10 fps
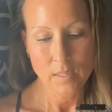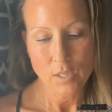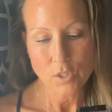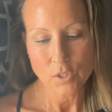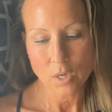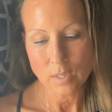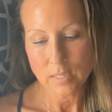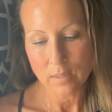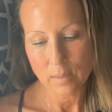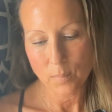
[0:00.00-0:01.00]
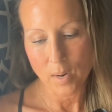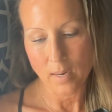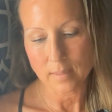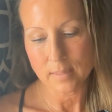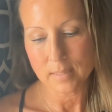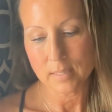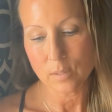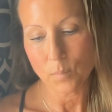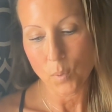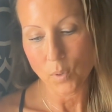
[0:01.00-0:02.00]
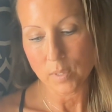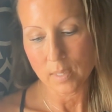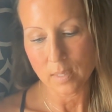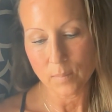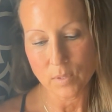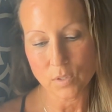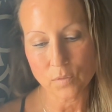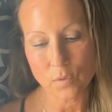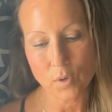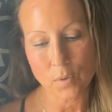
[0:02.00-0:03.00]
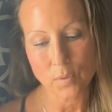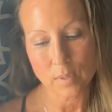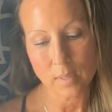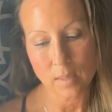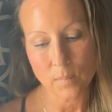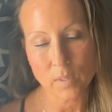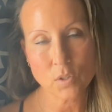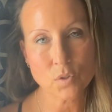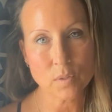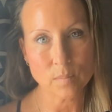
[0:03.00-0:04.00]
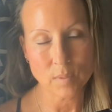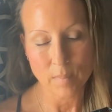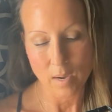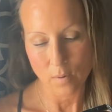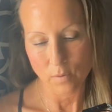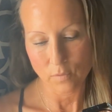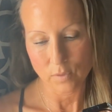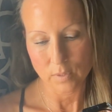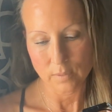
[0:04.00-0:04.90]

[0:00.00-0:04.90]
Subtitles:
Solitary practice is an important element of growth and can be extremely powerful.